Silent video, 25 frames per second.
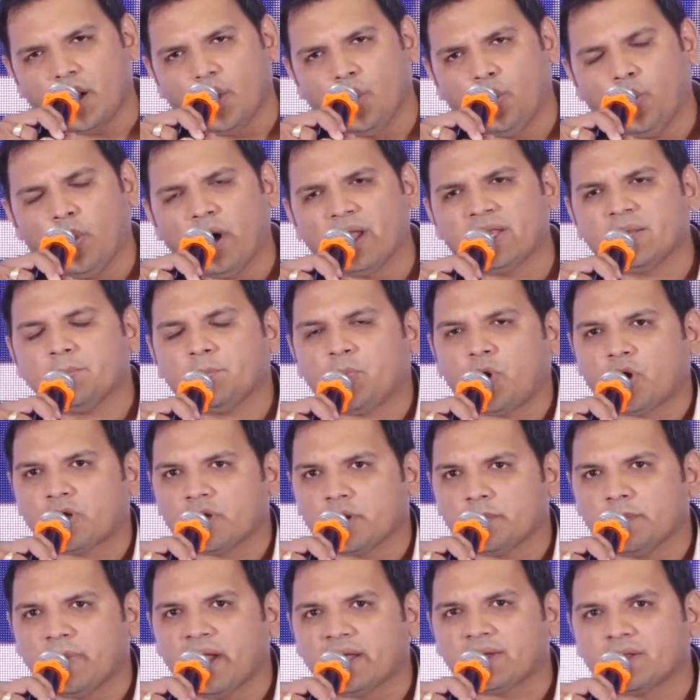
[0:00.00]
one
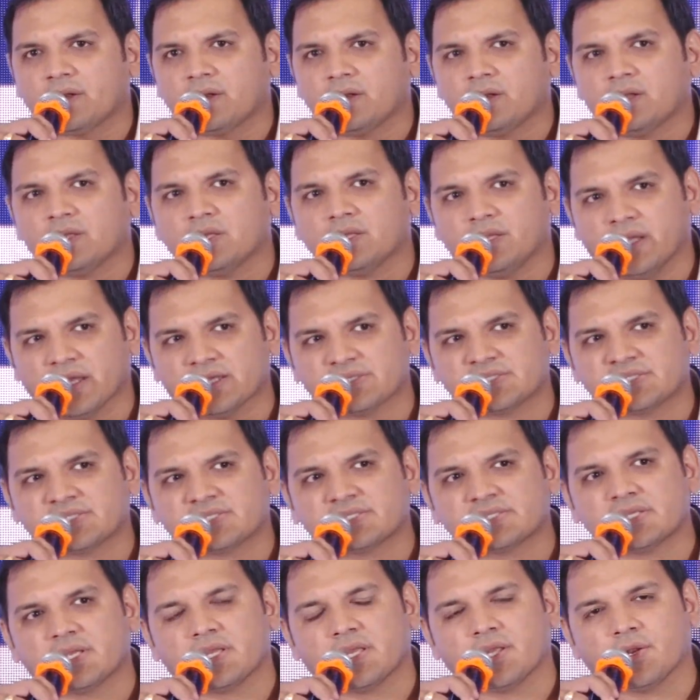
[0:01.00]
important matter,
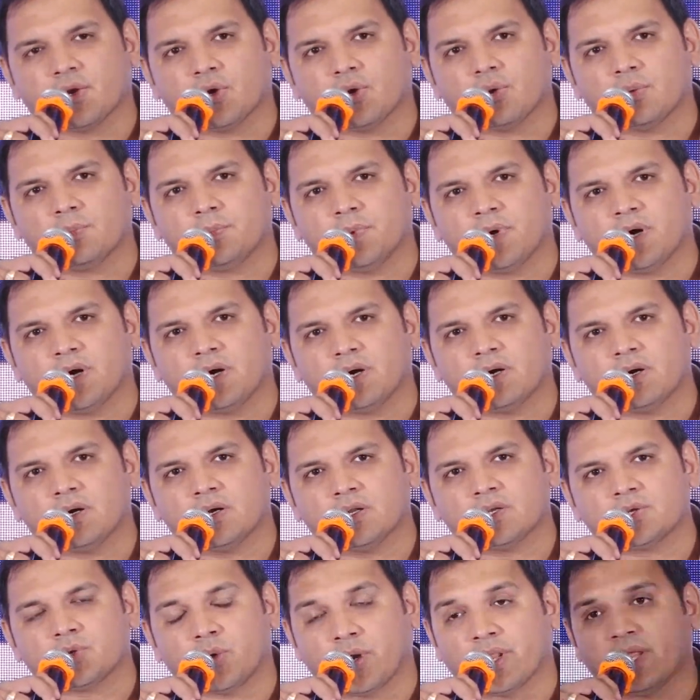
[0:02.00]
yes,
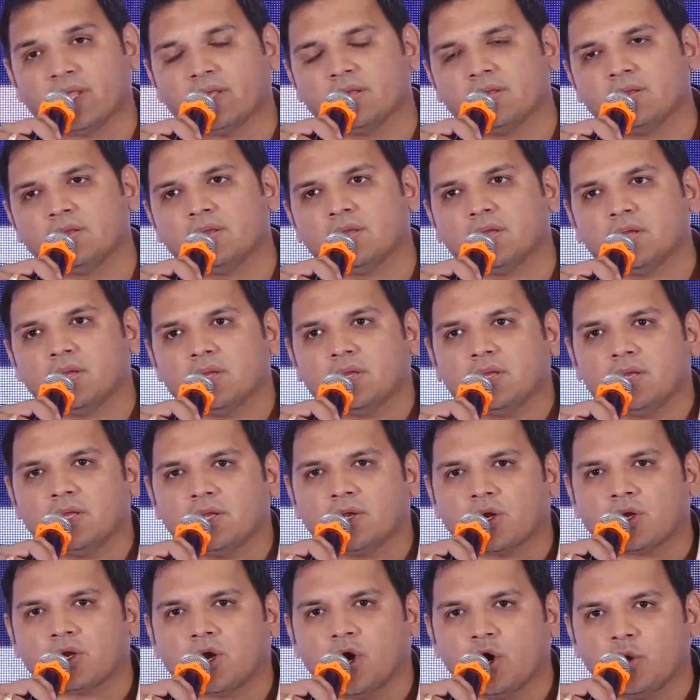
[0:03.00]
today,
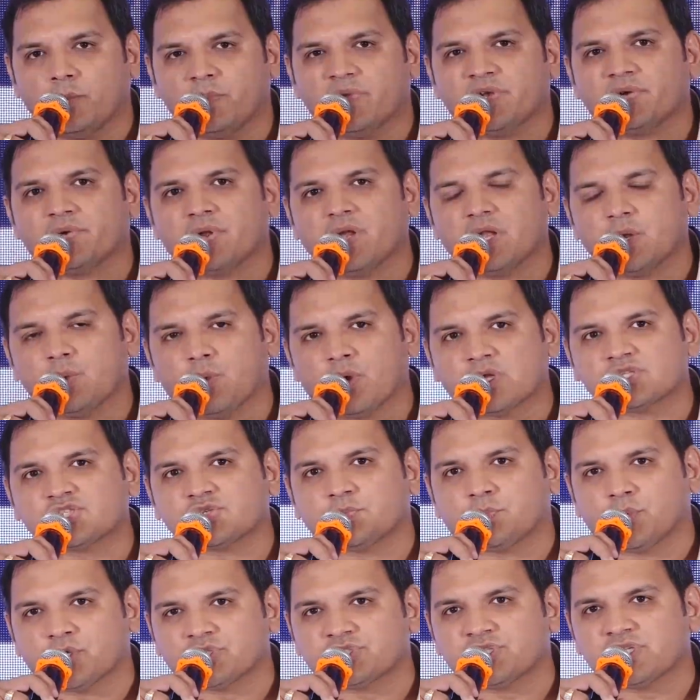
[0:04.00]
government really wants
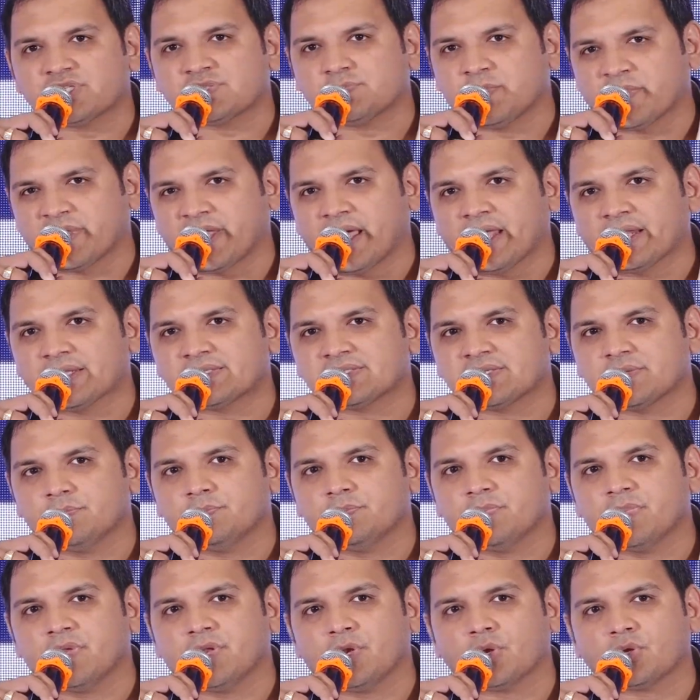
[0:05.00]
to push this
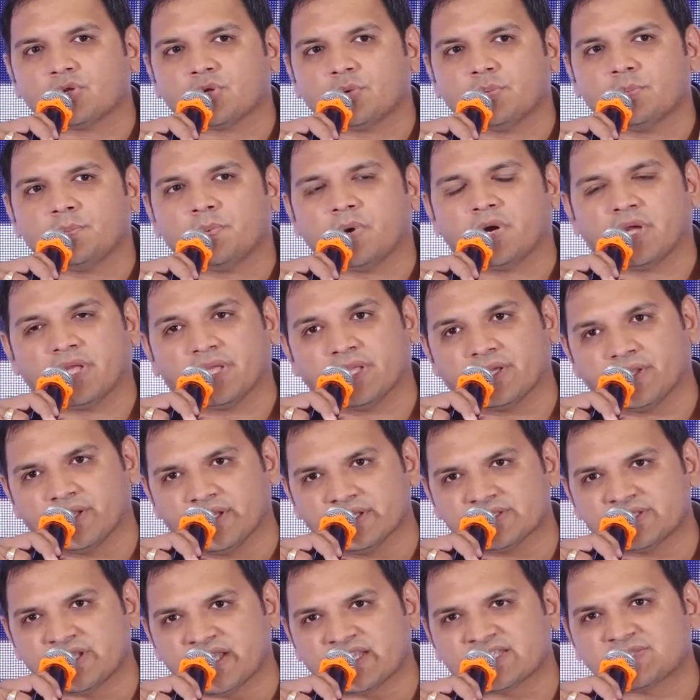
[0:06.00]
mechanism, to
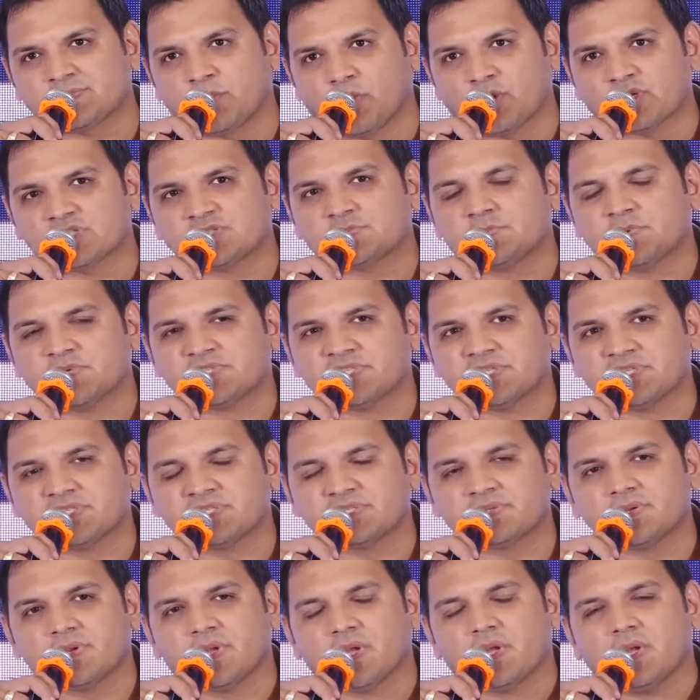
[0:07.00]
increase the exports
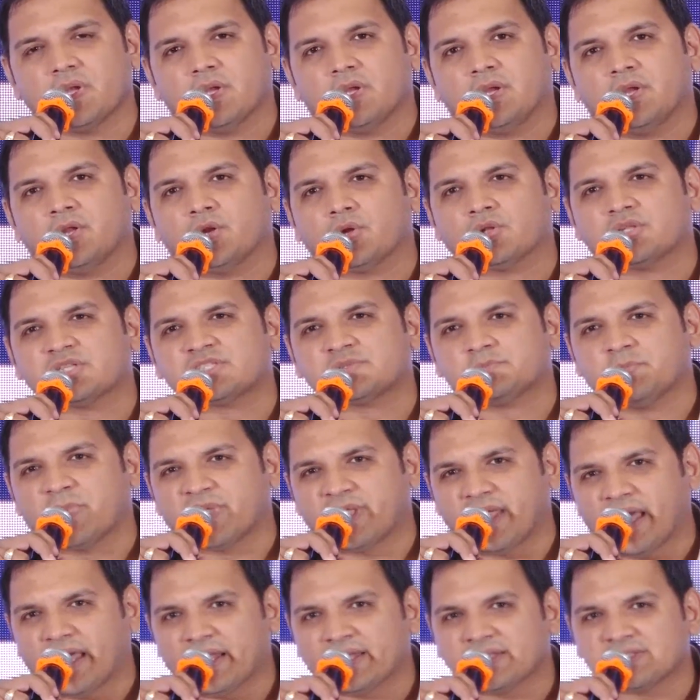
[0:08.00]
business. This
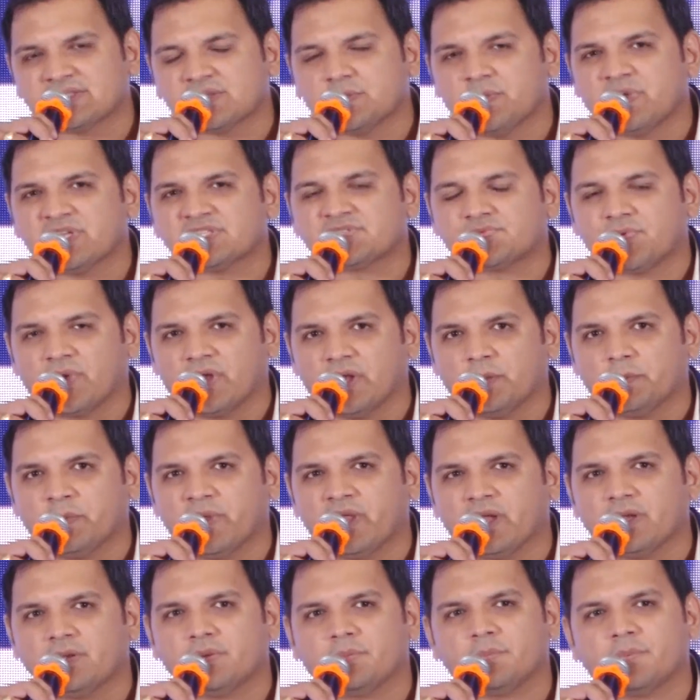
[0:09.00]
mechanism has really
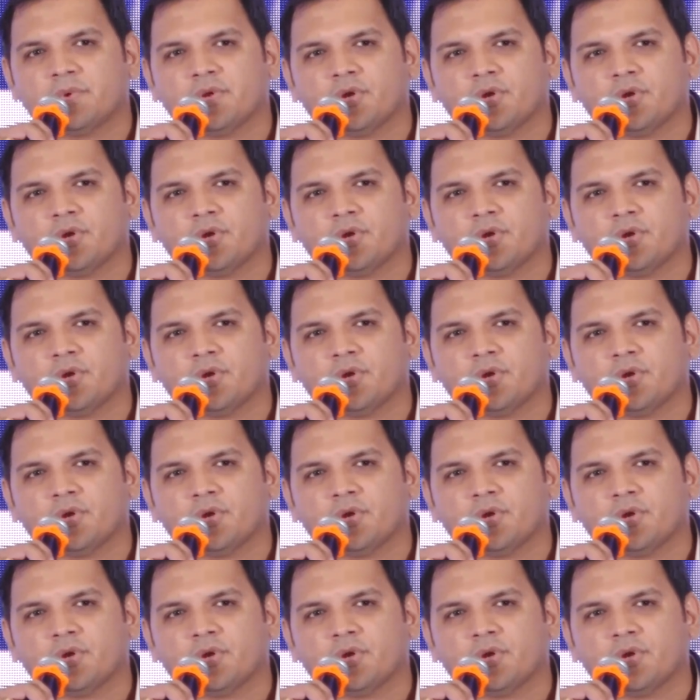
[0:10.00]
played,